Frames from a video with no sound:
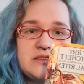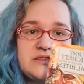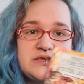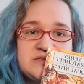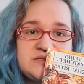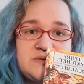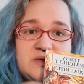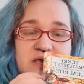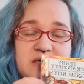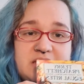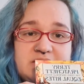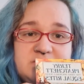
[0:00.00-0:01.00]
this
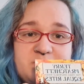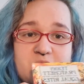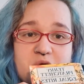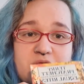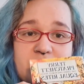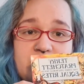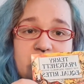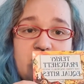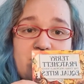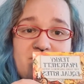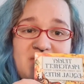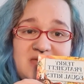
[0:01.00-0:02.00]
is the book that
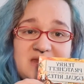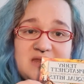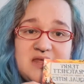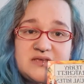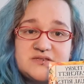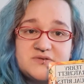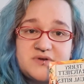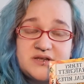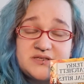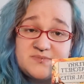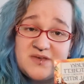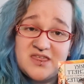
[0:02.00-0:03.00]
we meet
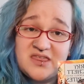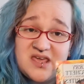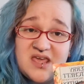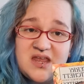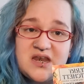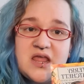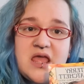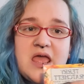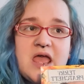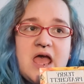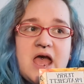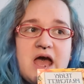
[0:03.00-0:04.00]
Escarina Smith in,
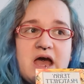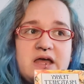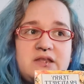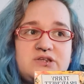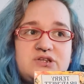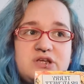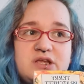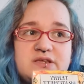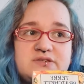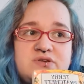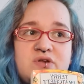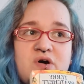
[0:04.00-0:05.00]
and she
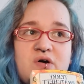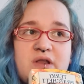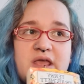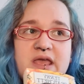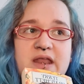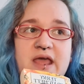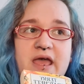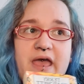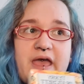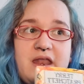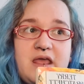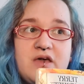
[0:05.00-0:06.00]
is not in
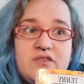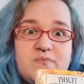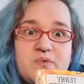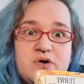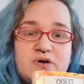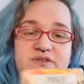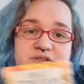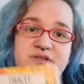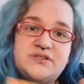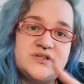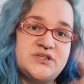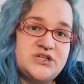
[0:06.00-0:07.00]
any other books
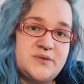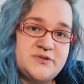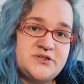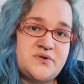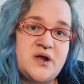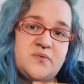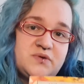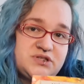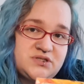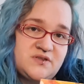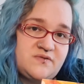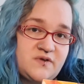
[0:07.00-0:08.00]
until The Shepherd's Crown, which
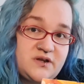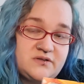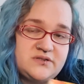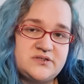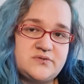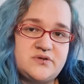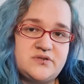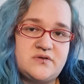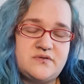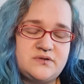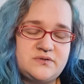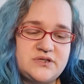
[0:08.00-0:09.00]
is the final
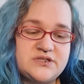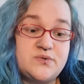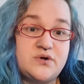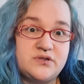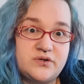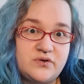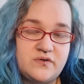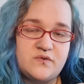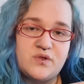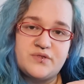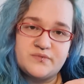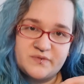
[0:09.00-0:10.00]
Discworld
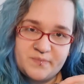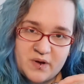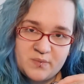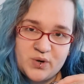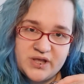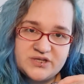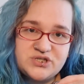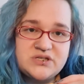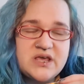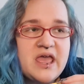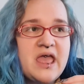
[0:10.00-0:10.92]
novel that was published.